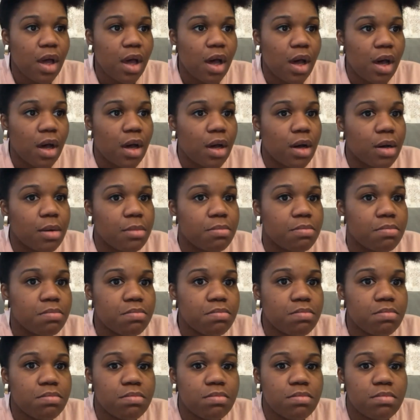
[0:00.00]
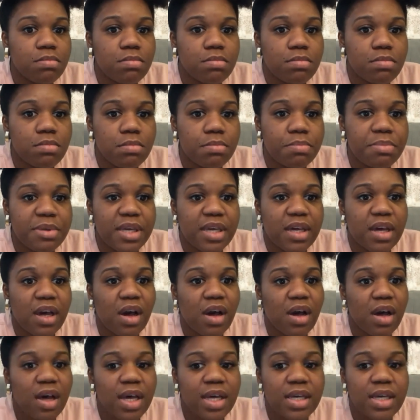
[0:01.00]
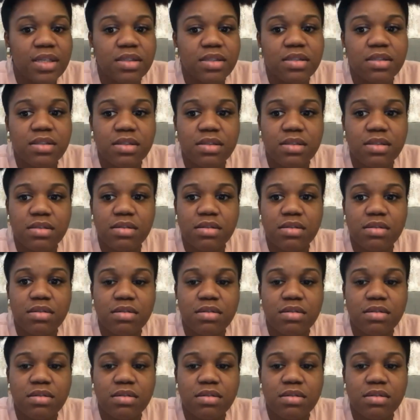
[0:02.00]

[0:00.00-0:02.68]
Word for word: um because